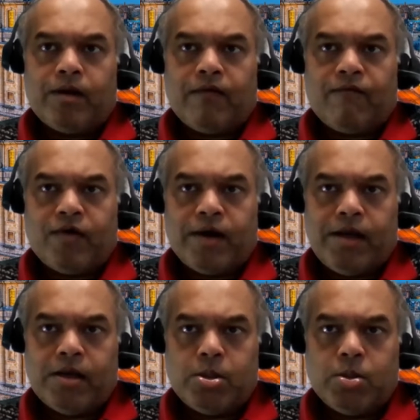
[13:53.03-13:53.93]

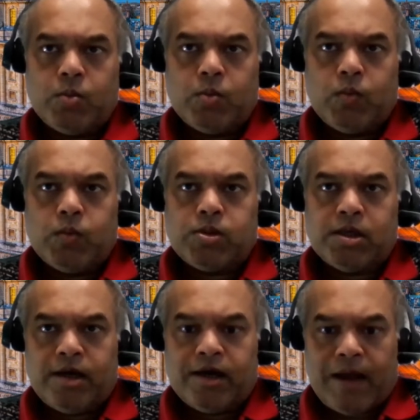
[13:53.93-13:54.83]
confined to
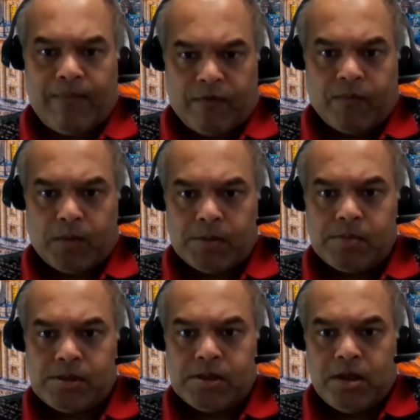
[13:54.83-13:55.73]
certain types of
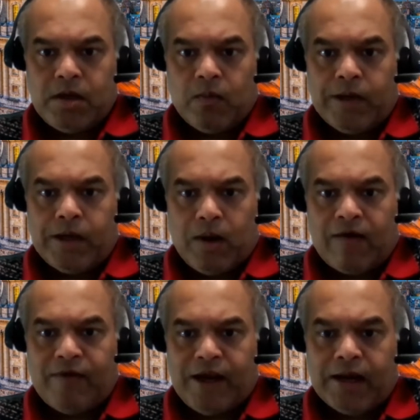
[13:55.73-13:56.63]
problems where you
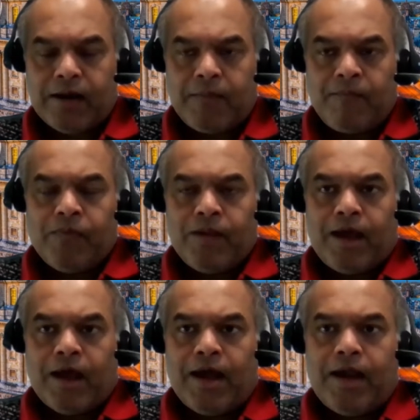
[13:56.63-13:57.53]
have data,
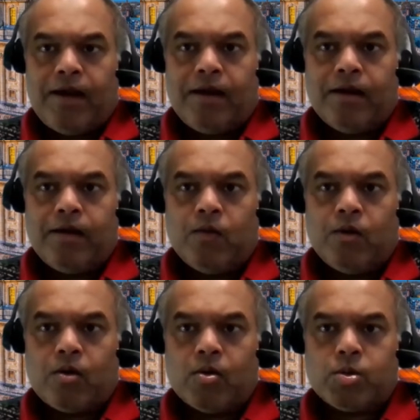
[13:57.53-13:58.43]
and you
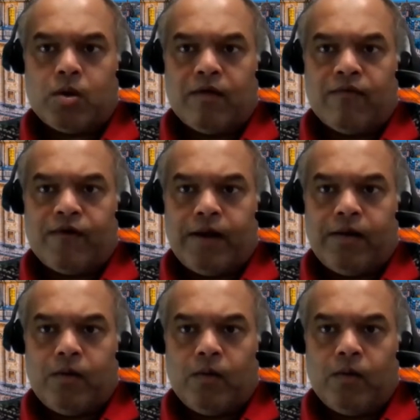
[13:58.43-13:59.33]
are also confined
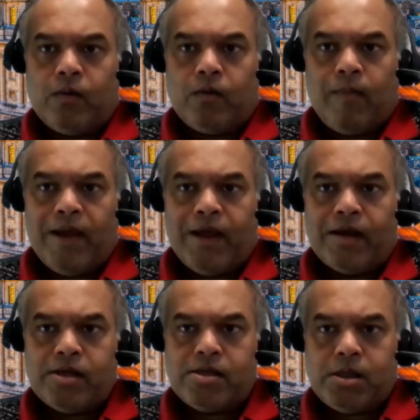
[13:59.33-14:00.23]
to making
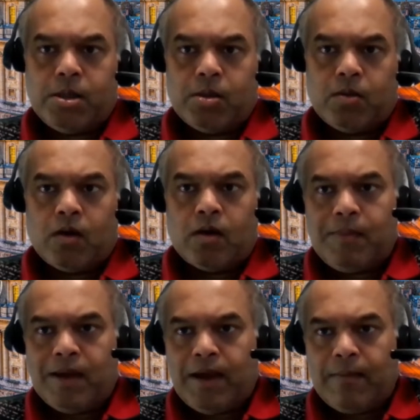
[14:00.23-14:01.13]
a decision, not
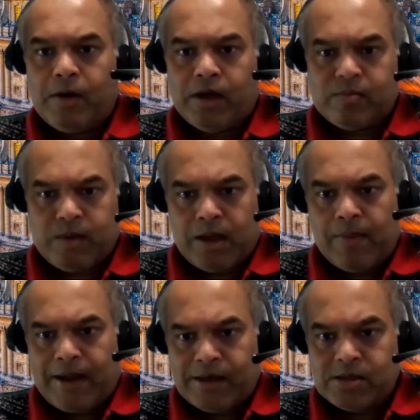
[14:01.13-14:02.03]
being able to explain
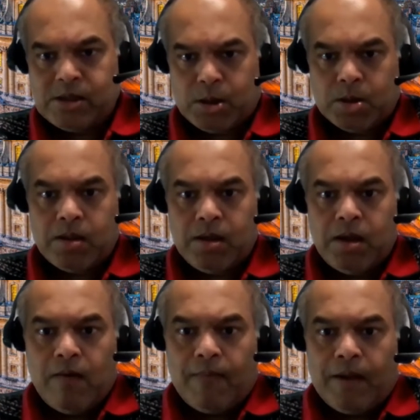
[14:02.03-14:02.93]
that decision.
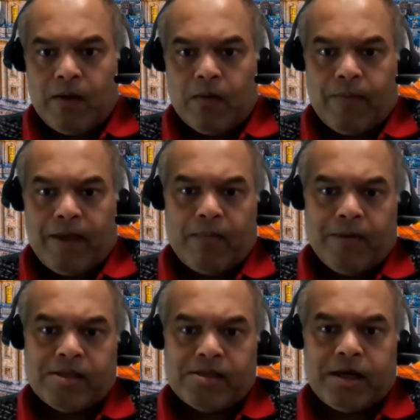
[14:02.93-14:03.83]
Now, that
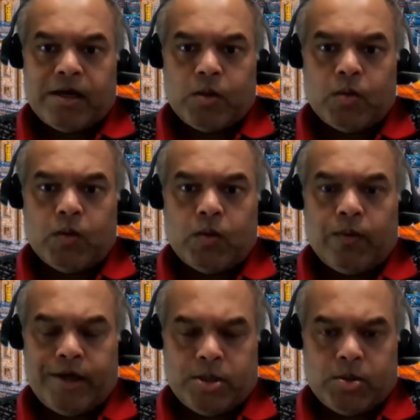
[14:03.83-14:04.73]
means there are two
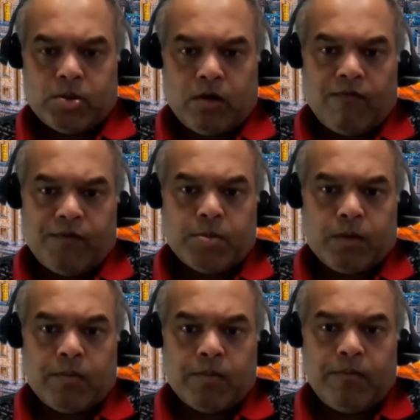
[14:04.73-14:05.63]
ways to solve this
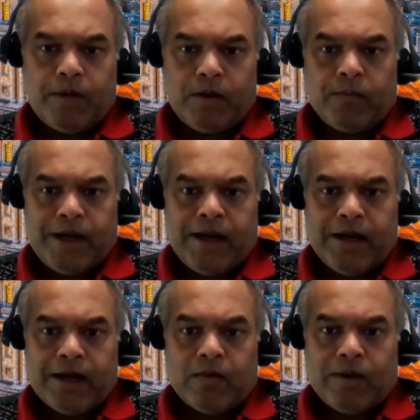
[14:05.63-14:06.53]
problem when you break
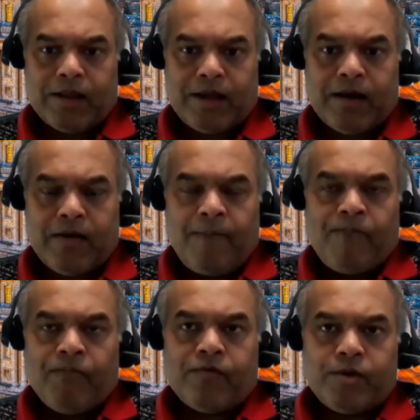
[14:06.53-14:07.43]
it down like that.
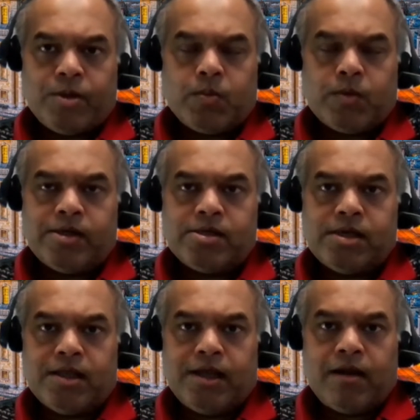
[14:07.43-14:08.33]
The first one is
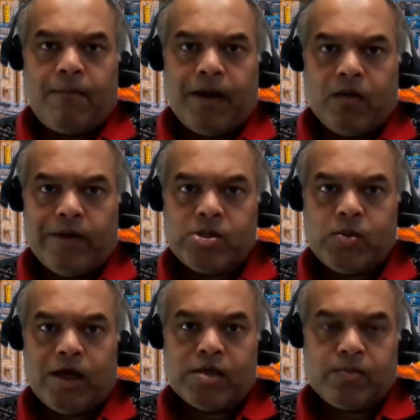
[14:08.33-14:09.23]
that there are better ways
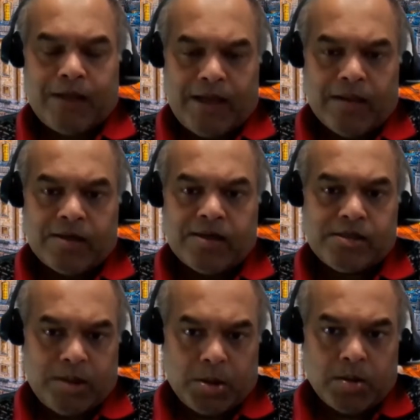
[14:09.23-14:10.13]
to explain a
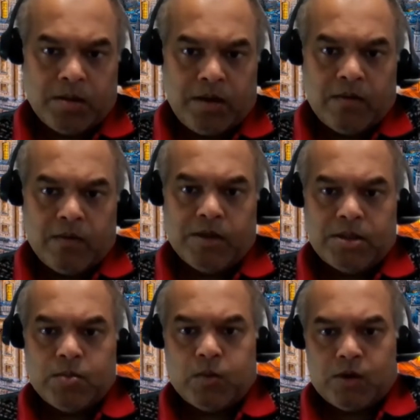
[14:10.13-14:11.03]
decision, which
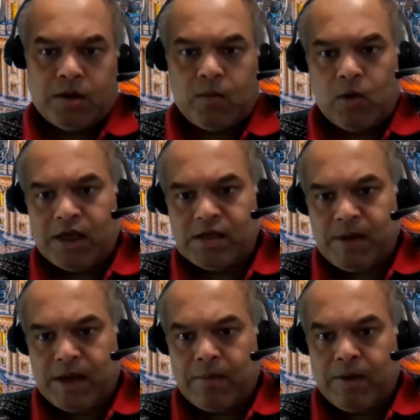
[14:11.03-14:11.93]
is what the whole
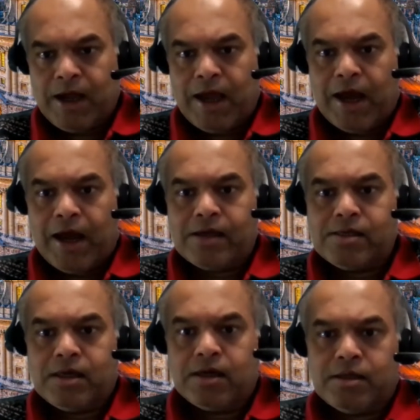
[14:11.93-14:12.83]
explainability AI
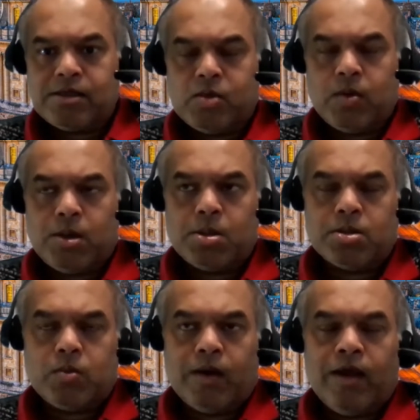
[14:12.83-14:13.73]
situation
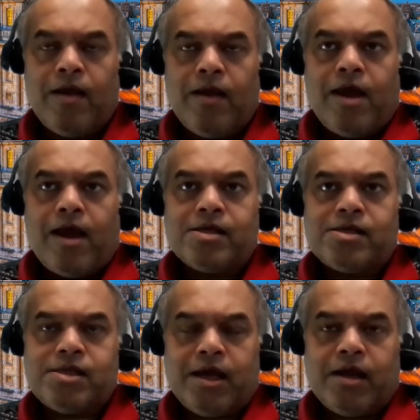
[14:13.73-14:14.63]
is going. And the
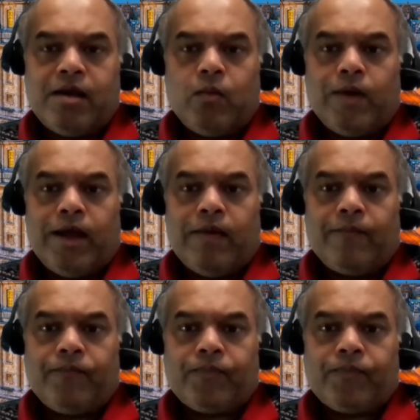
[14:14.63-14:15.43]
second way